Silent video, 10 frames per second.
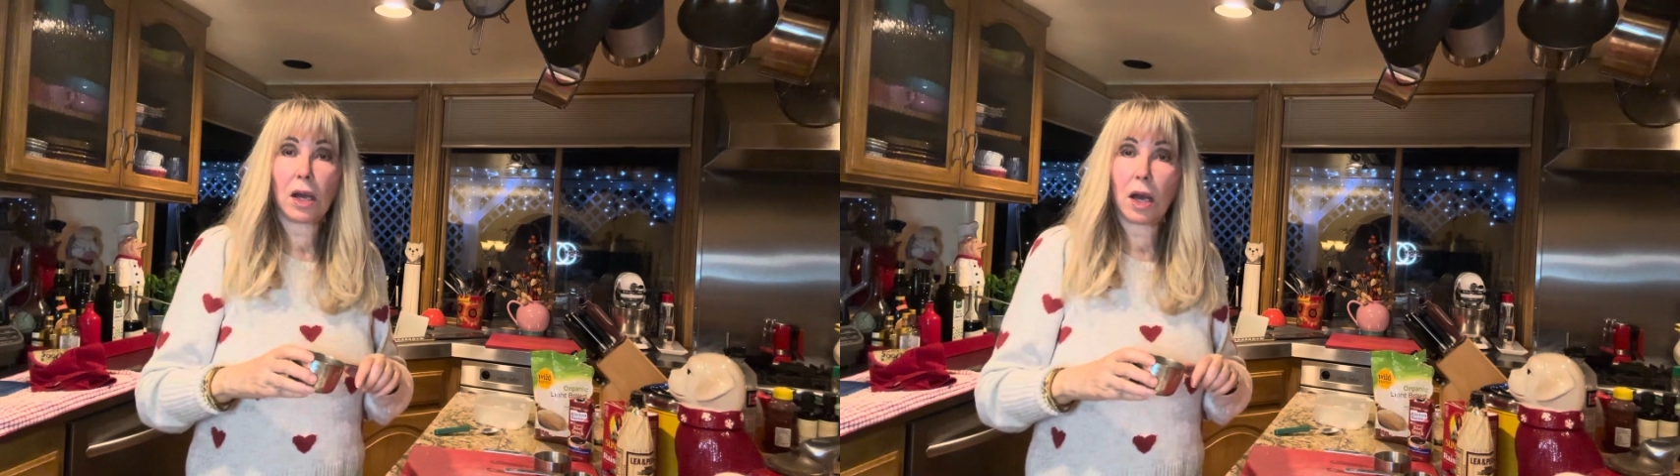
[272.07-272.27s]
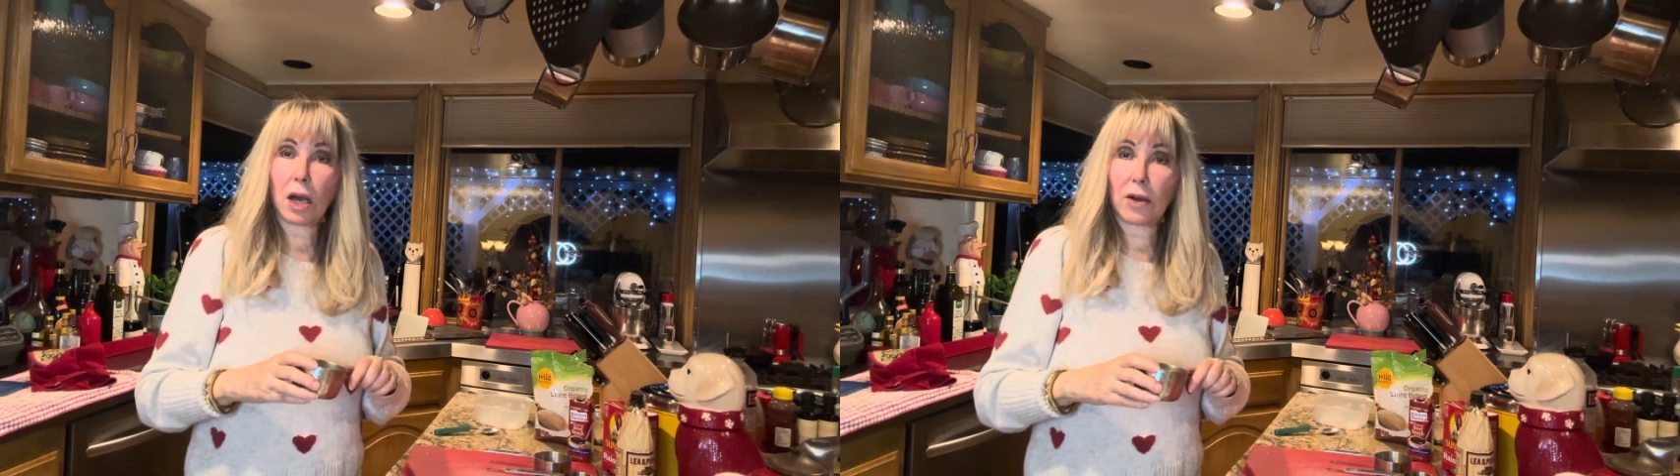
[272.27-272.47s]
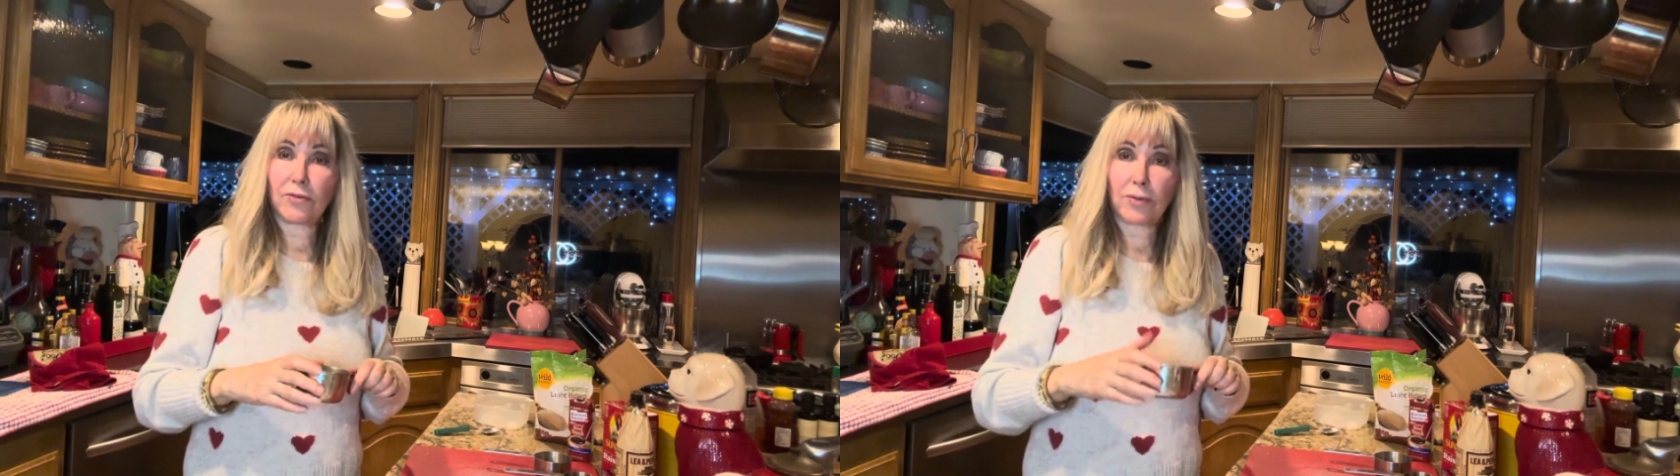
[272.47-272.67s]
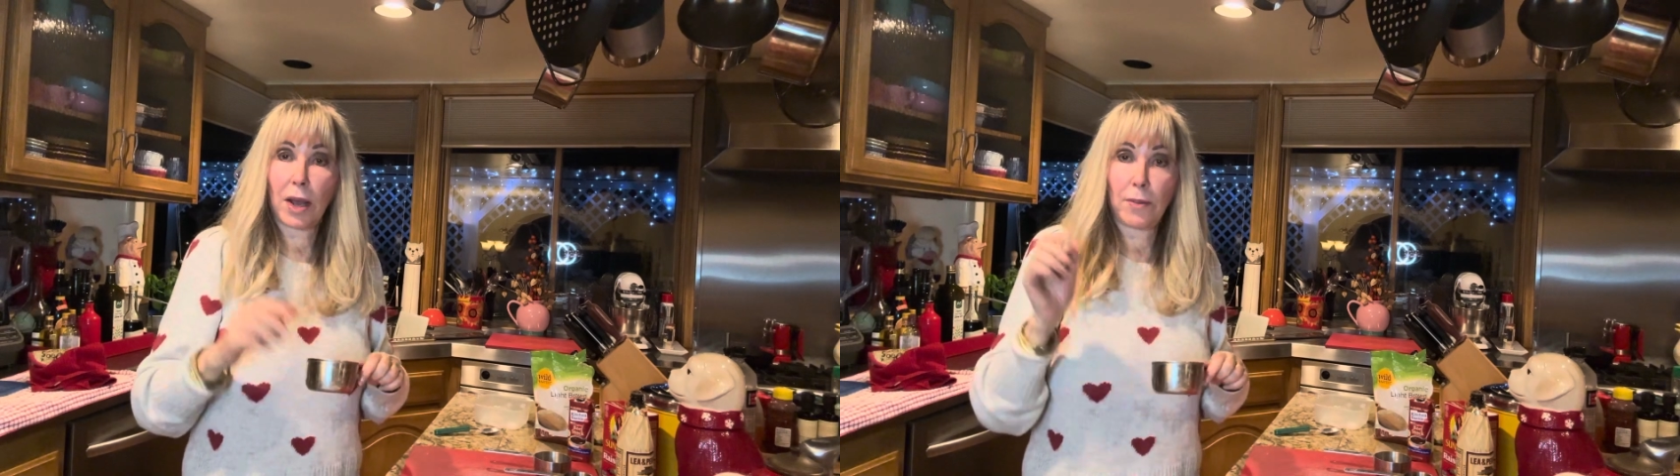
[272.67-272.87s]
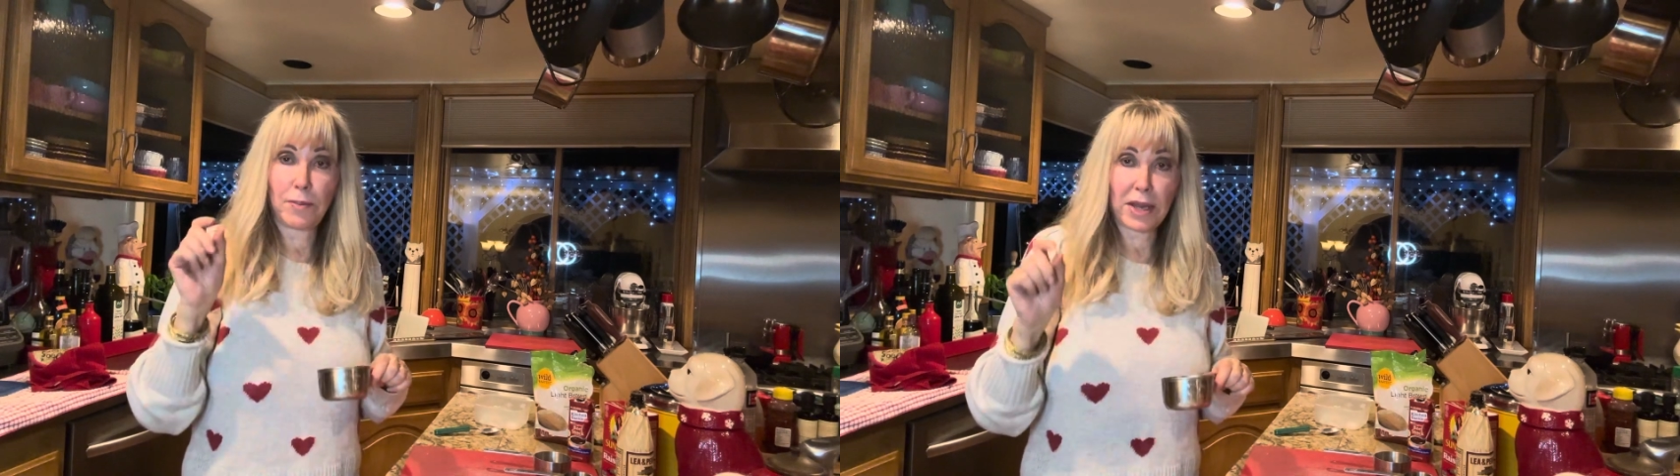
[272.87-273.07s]
of
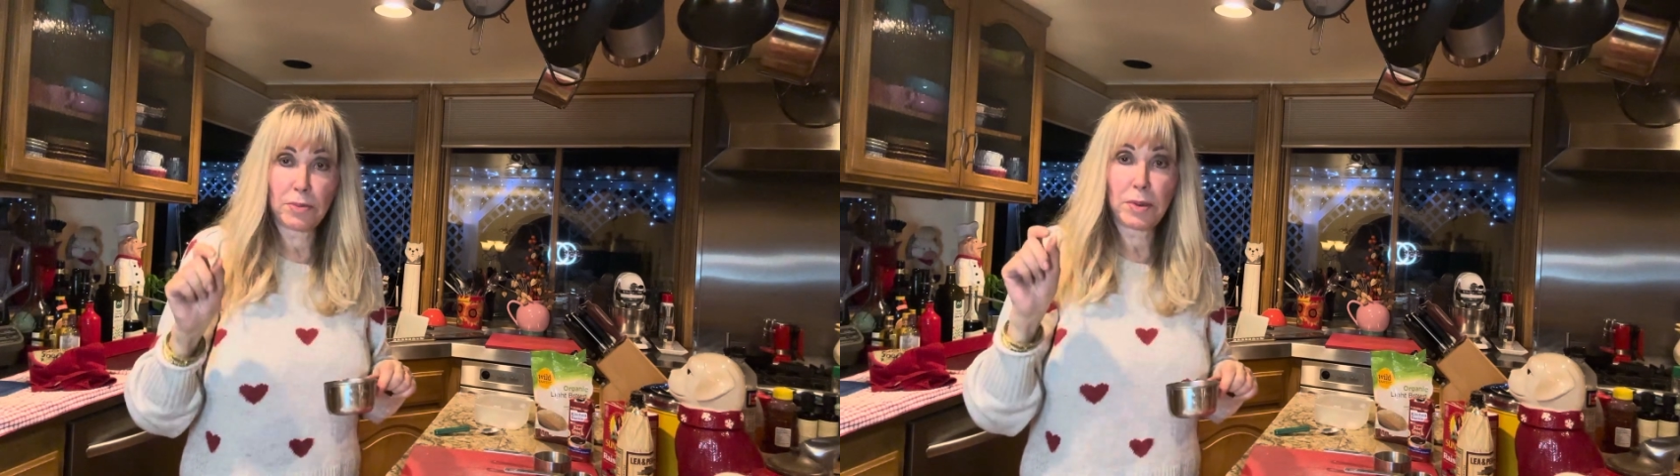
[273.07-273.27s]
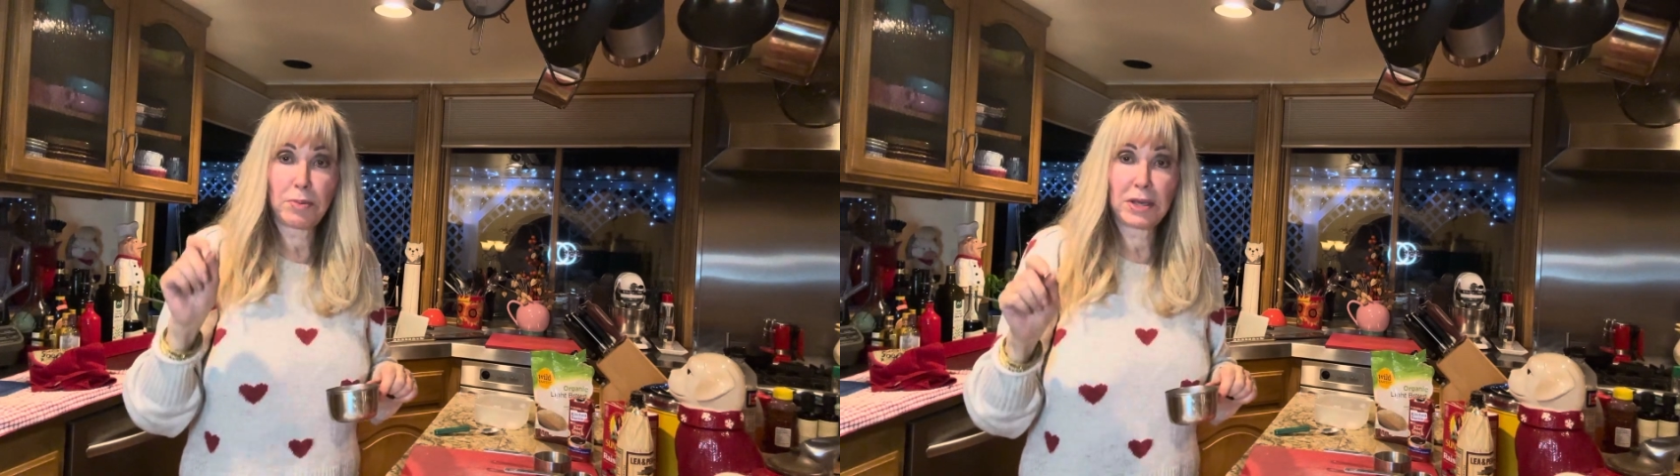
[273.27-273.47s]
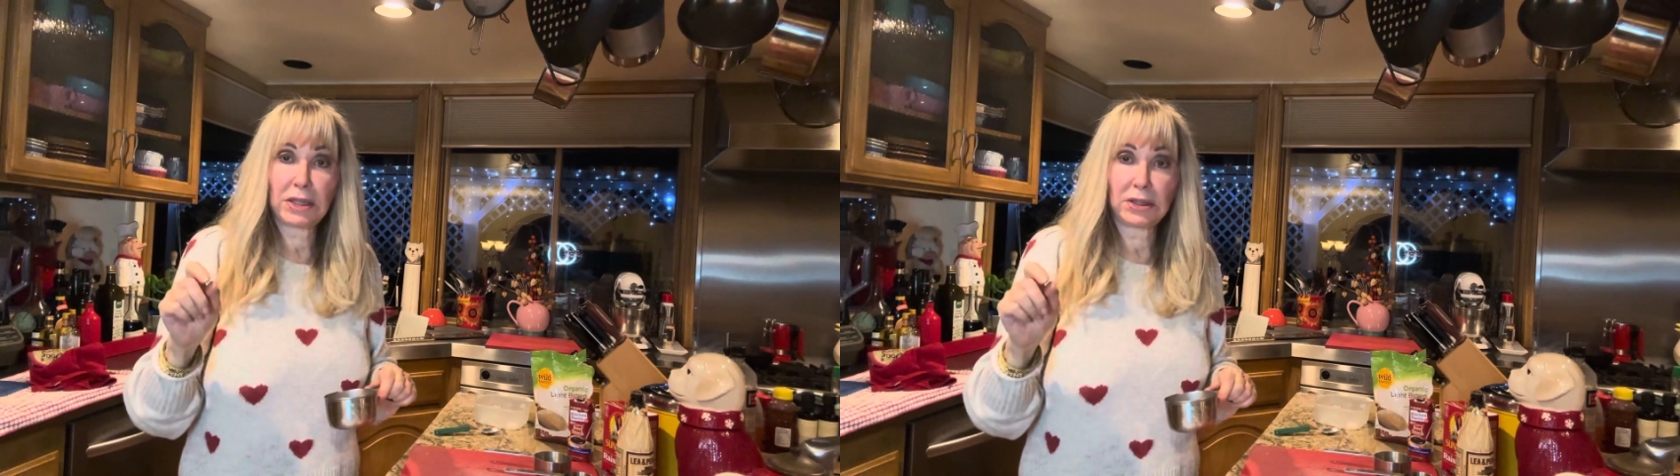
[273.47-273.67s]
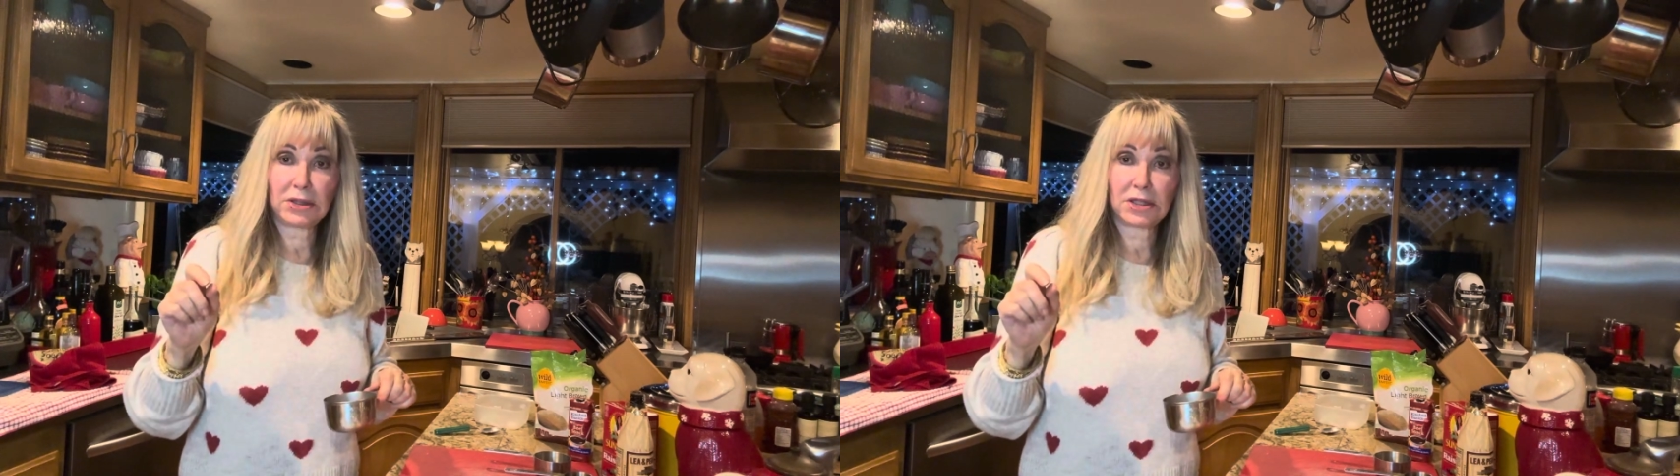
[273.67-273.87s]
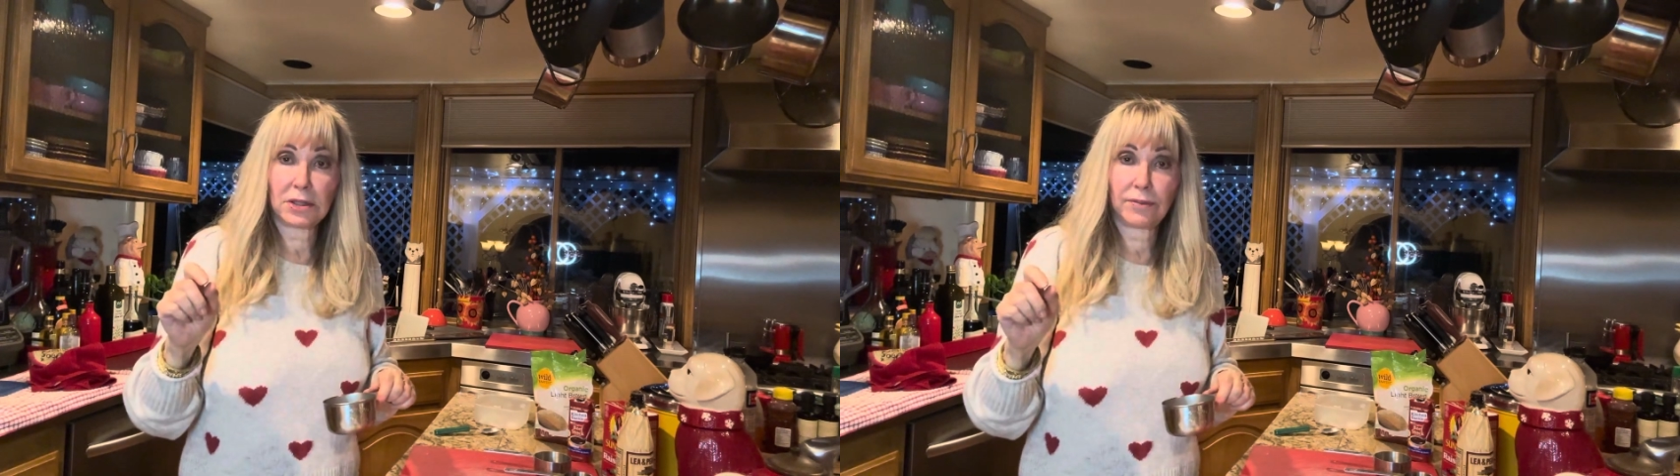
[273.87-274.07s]
baby peas.